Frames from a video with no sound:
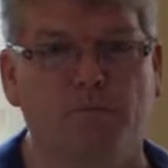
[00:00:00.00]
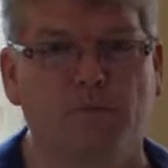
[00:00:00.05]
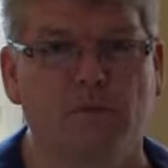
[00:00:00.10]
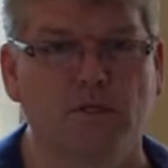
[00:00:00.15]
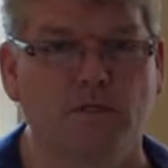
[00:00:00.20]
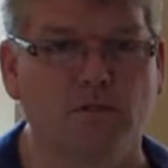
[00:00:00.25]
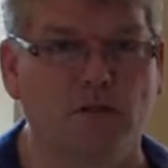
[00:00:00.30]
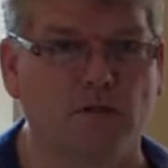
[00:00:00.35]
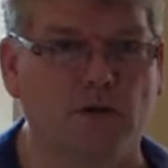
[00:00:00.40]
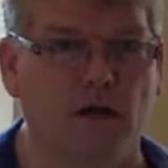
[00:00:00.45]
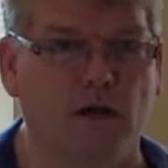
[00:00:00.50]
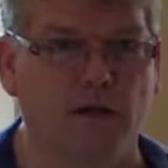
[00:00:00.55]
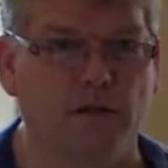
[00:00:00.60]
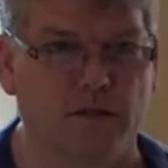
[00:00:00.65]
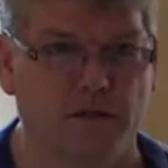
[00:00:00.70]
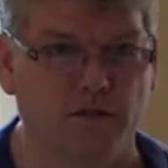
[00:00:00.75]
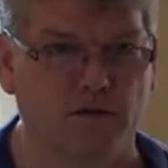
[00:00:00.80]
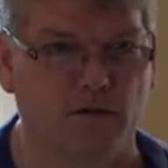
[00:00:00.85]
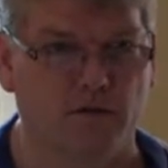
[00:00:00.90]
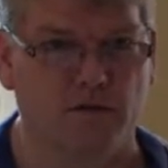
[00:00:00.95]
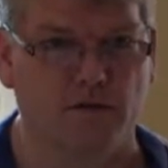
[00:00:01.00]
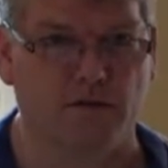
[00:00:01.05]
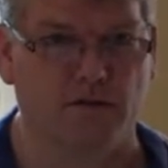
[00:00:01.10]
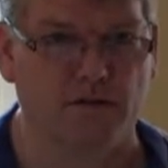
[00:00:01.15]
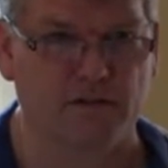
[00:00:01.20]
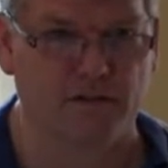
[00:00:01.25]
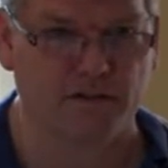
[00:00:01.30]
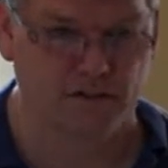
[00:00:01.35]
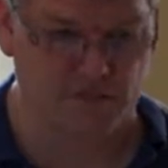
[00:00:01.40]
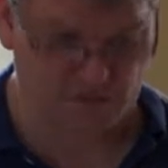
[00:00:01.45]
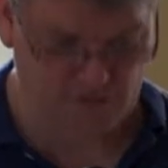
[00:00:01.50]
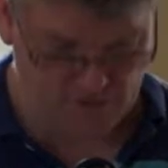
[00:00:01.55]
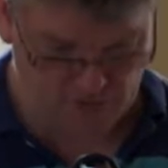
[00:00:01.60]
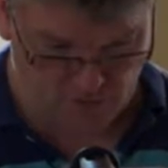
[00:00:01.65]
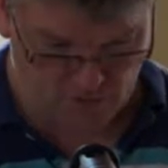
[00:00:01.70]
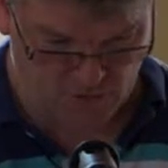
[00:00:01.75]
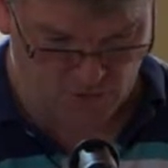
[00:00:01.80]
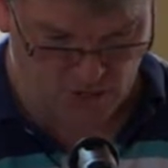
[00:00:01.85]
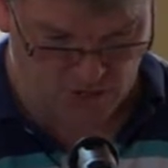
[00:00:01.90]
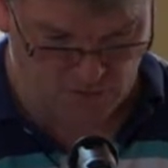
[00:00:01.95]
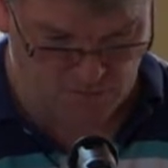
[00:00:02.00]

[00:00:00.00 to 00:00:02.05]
These are, uh, these are, you know,